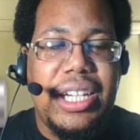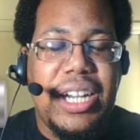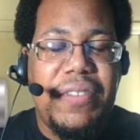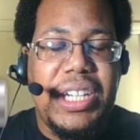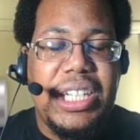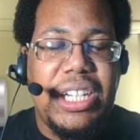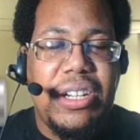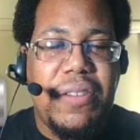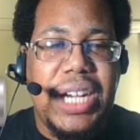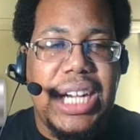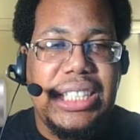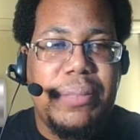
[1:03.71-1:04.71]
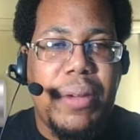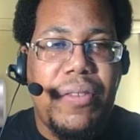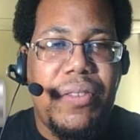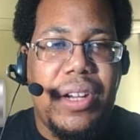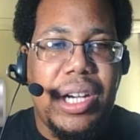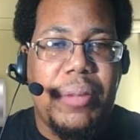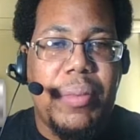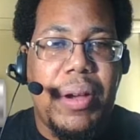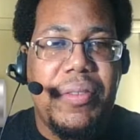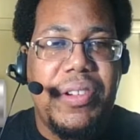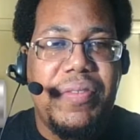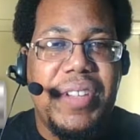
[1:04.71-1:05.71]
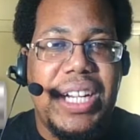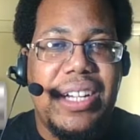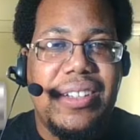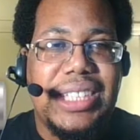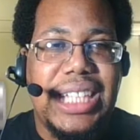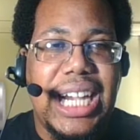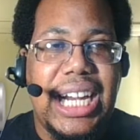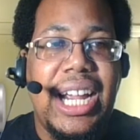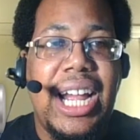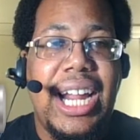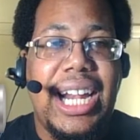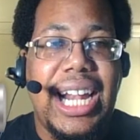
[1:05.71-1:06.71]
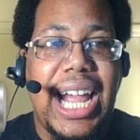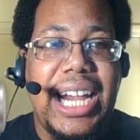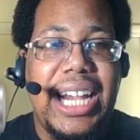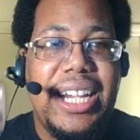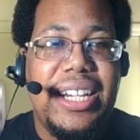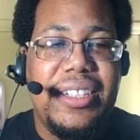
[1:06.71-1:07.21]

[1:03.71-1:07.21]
definitely hit that notification bell for when I come out with new videos. Again, like,